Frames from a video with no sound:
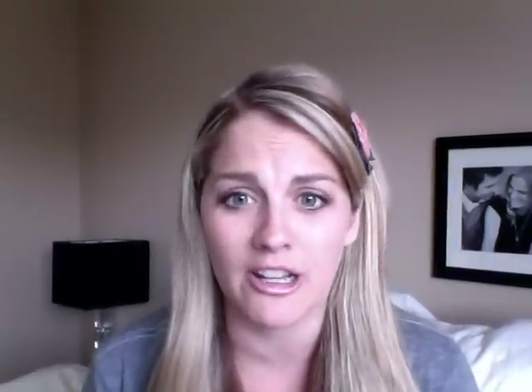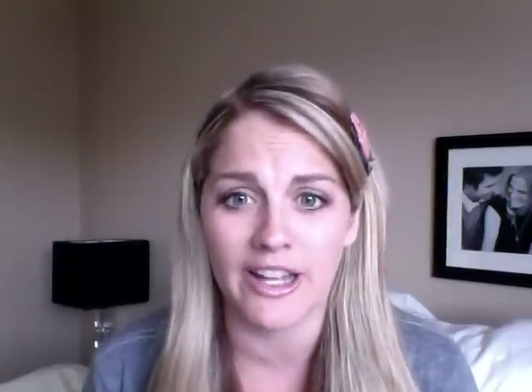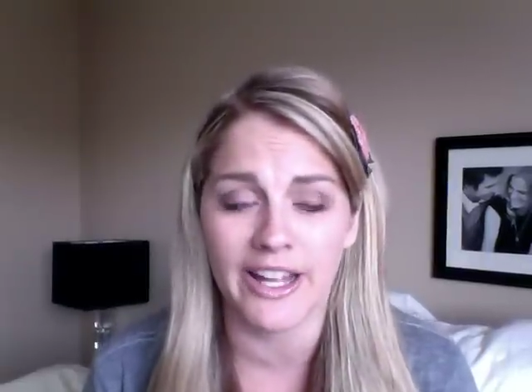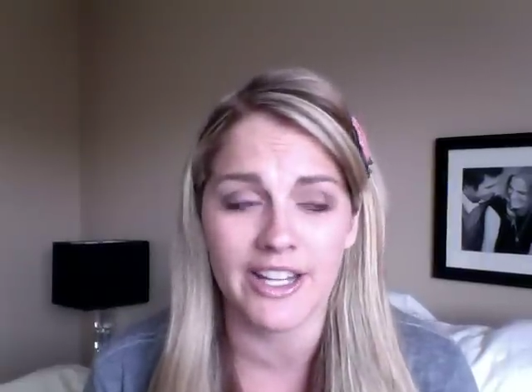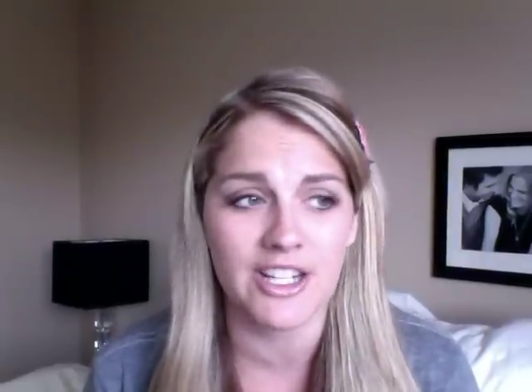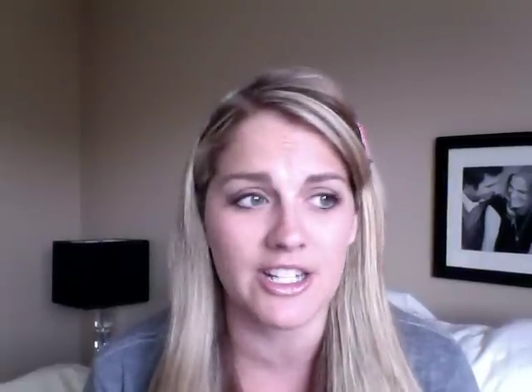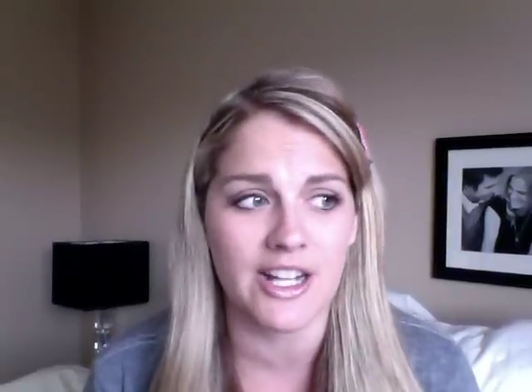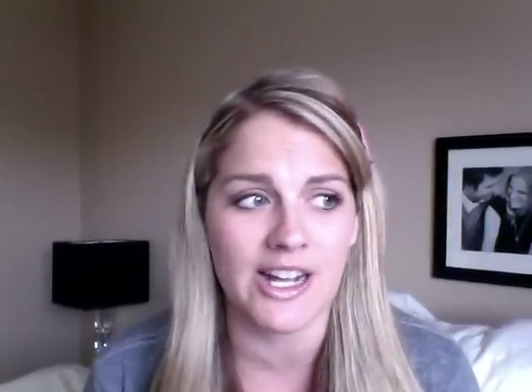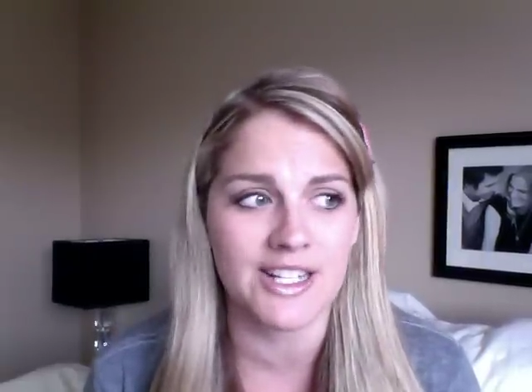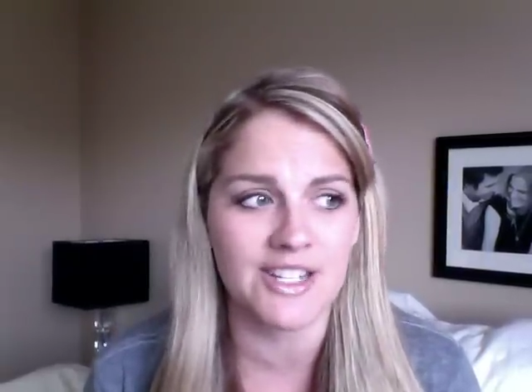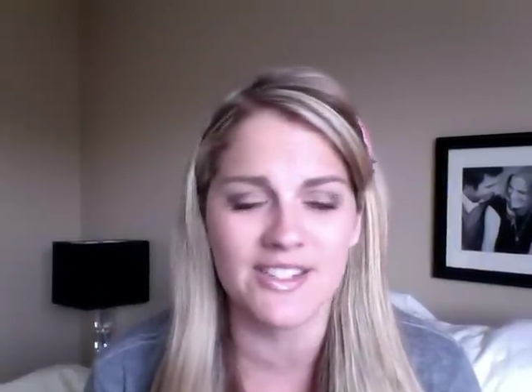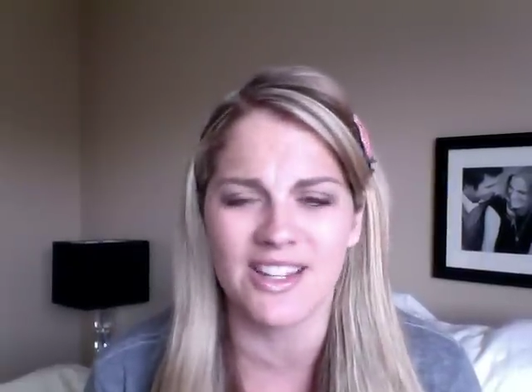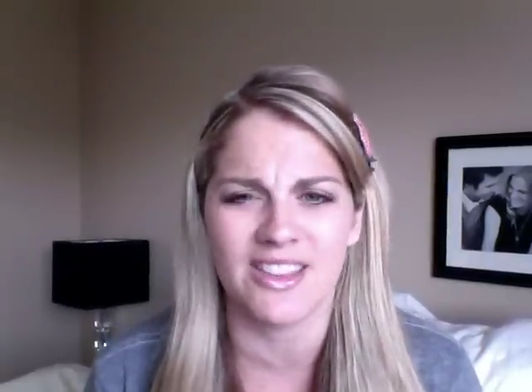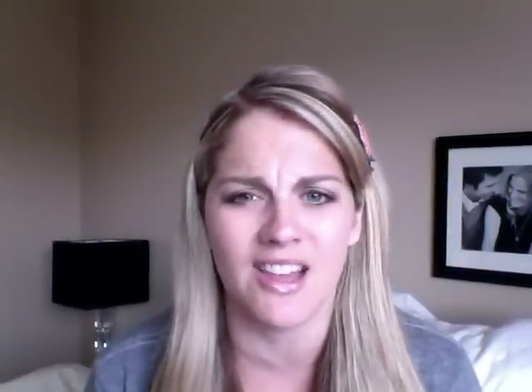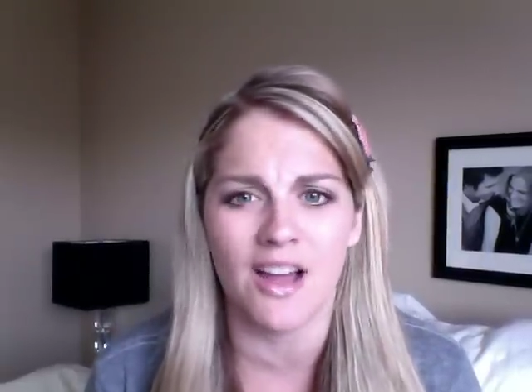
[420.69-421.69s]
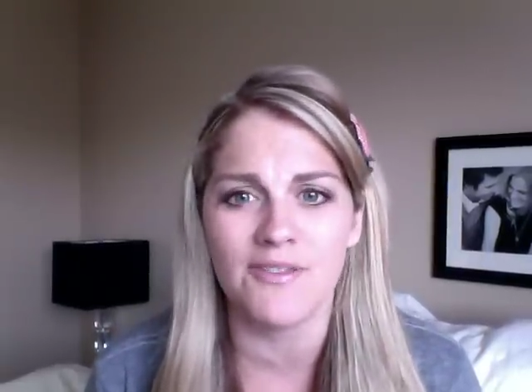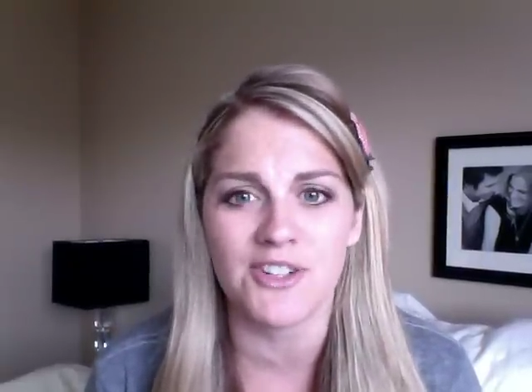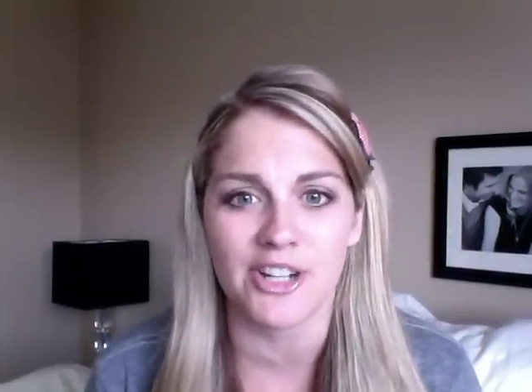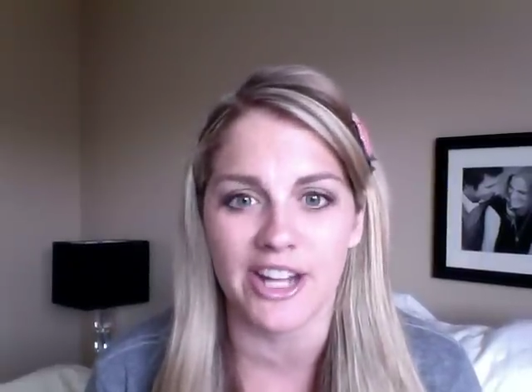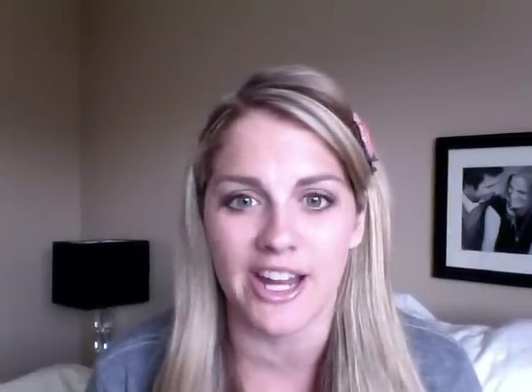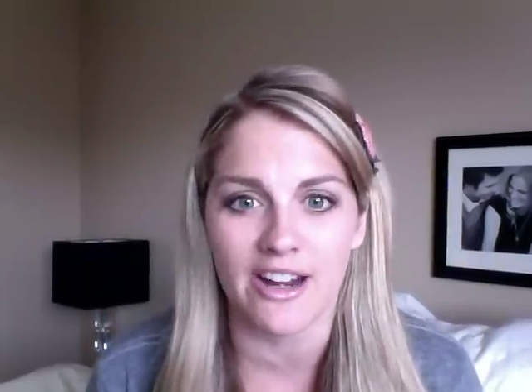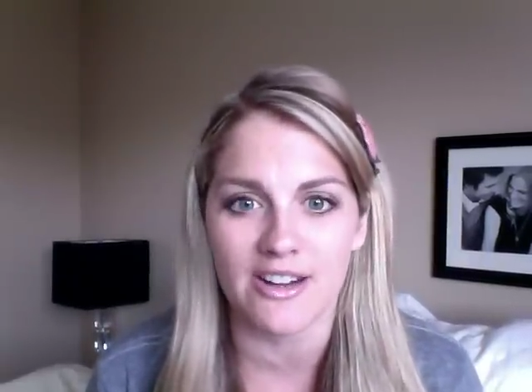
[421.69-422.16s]
Like, I just loved her
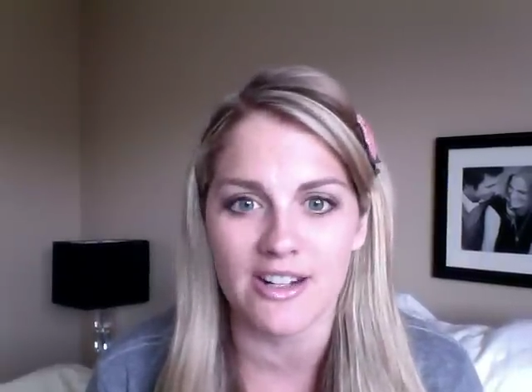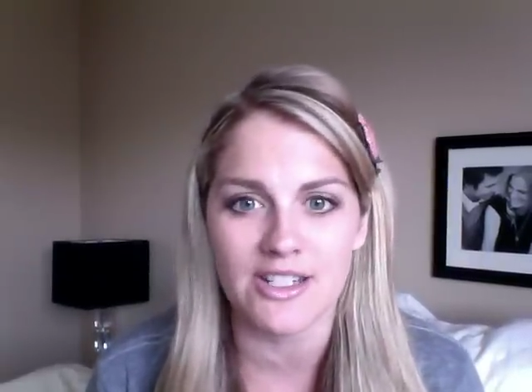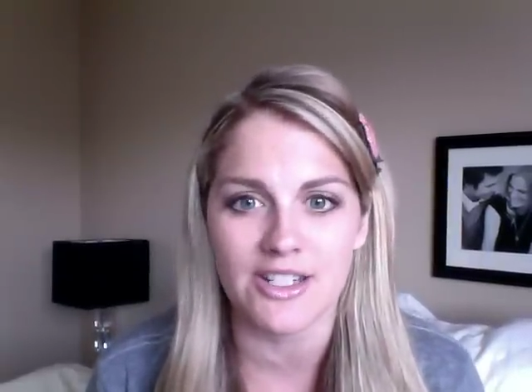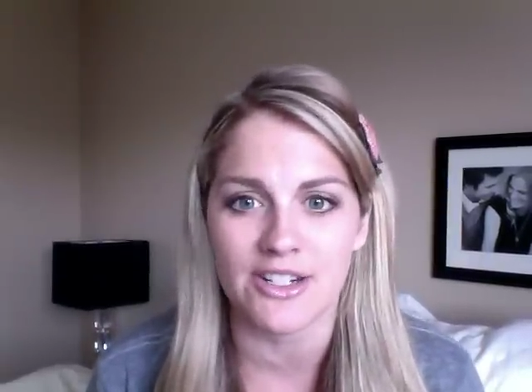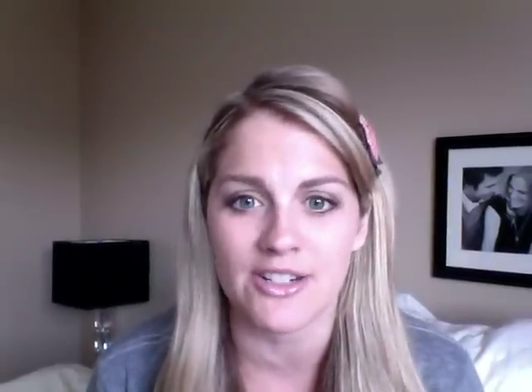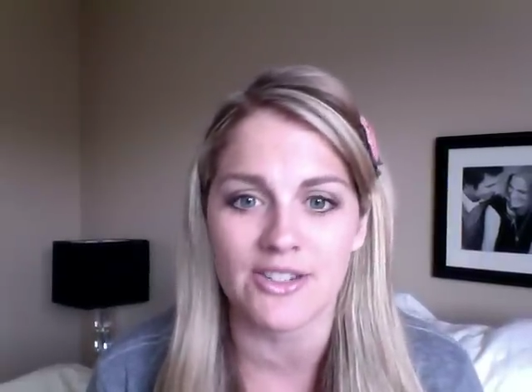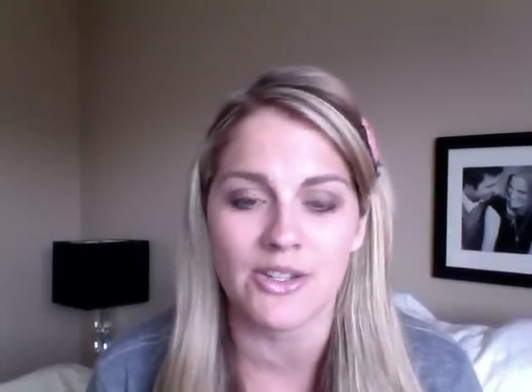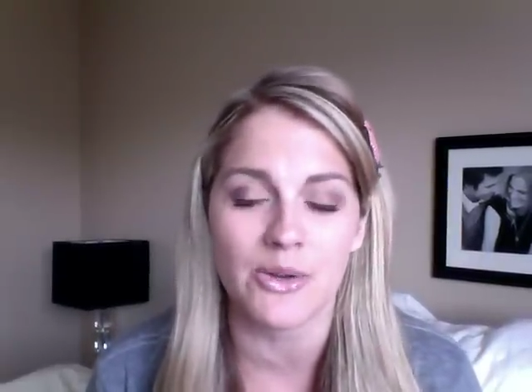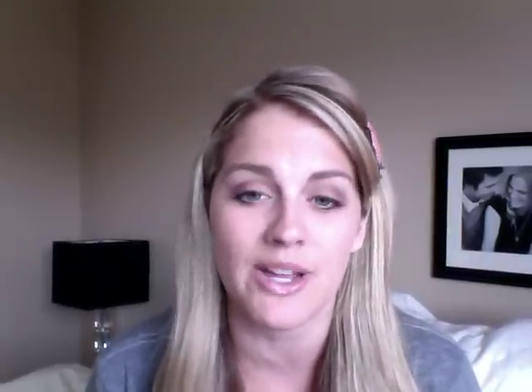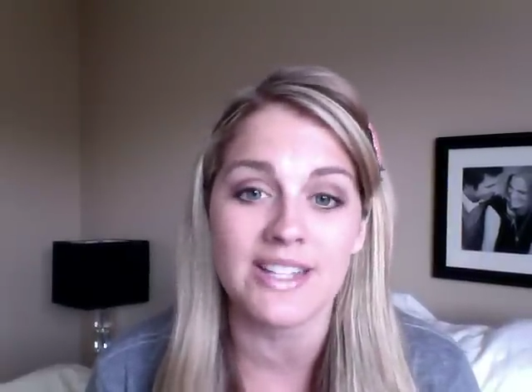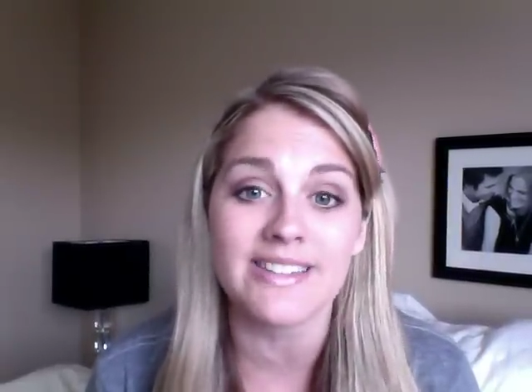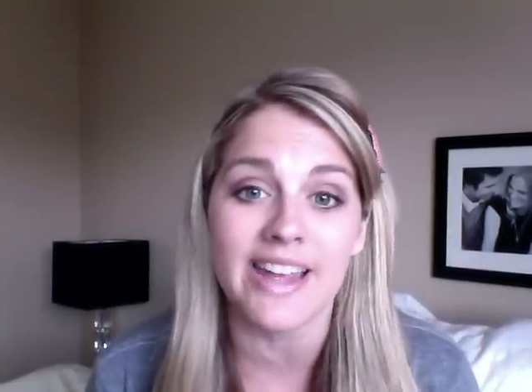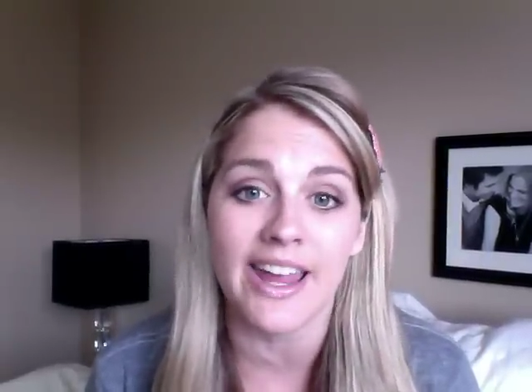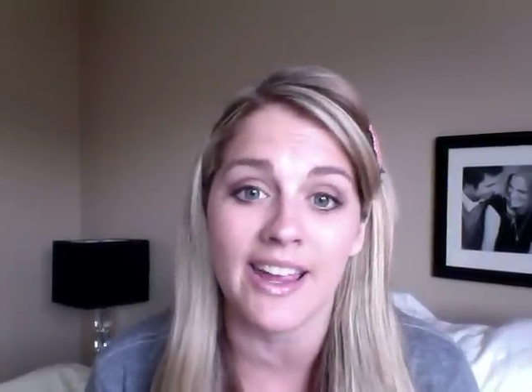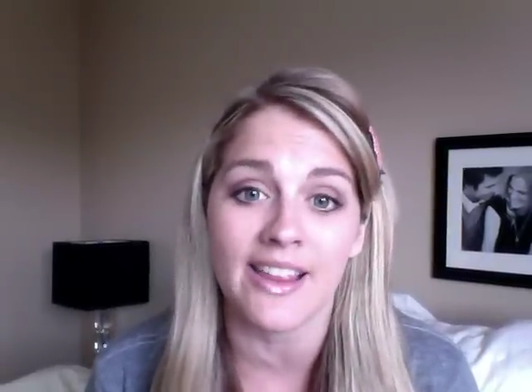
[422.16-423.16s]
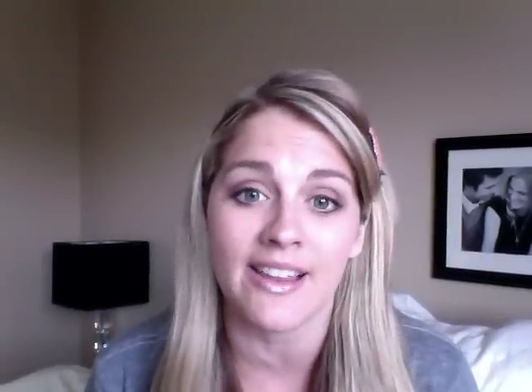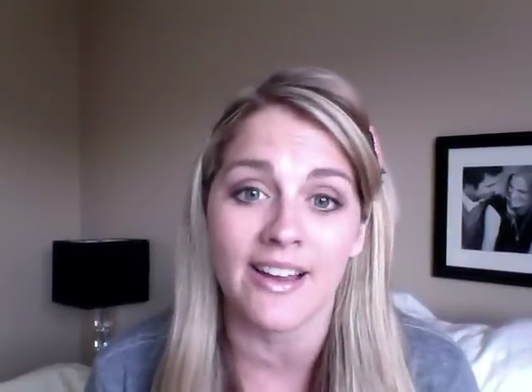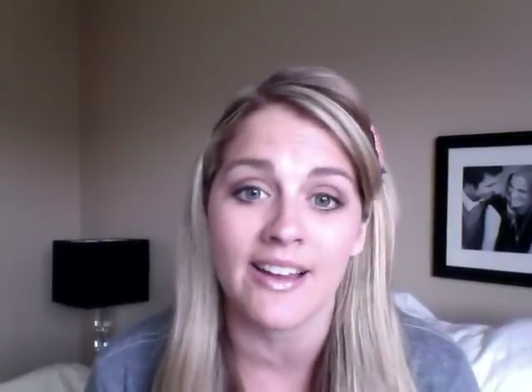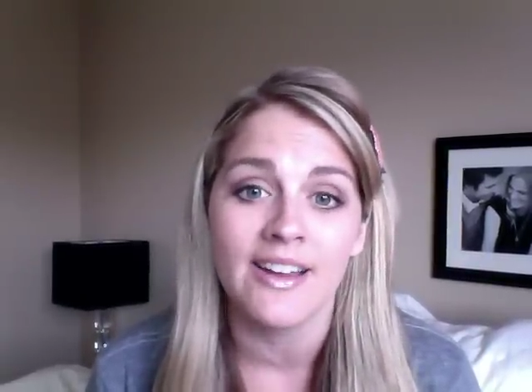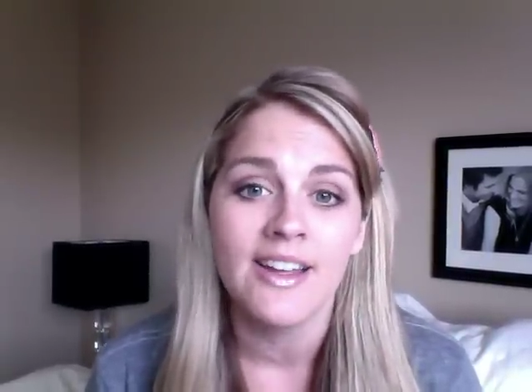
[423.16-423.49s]
character. So that's Ayla.